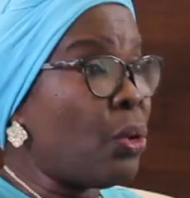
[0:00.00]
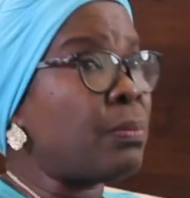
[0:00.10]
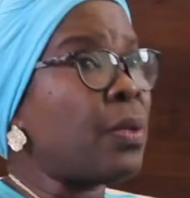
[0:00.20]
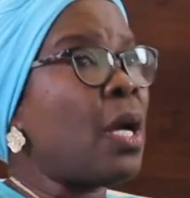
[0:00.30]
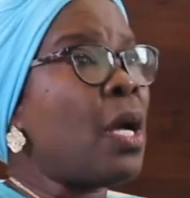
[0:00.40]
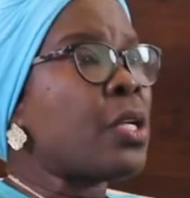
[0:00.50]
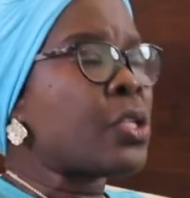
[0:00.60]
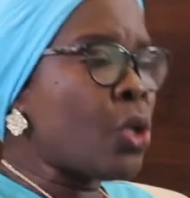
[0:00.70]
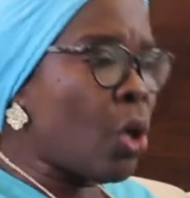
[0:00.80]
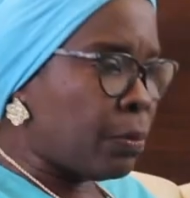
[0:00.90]
you know.
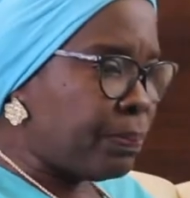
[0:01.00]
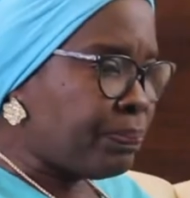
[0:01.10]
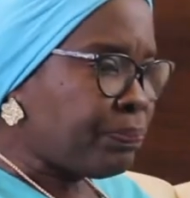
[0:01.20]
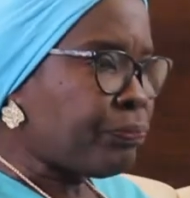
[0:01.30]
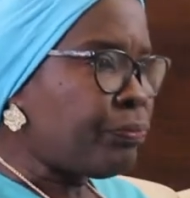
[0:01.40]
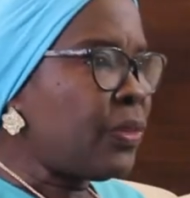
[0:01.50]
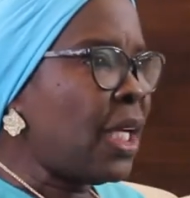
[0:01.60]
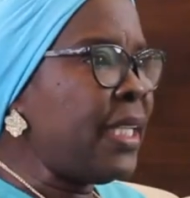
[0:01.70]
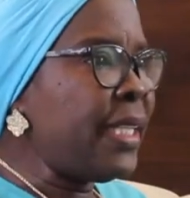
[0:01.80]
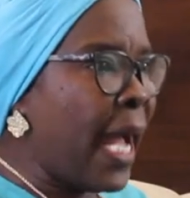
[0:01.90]
So
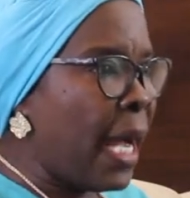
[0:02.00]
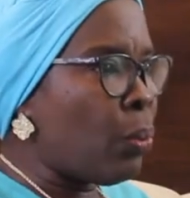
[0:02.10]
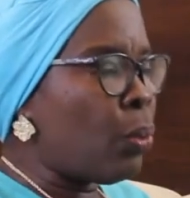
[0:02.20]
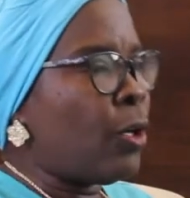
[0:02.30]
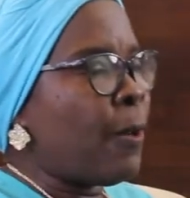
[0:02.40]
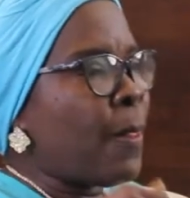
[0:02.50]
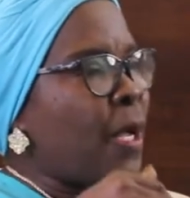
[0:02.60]
now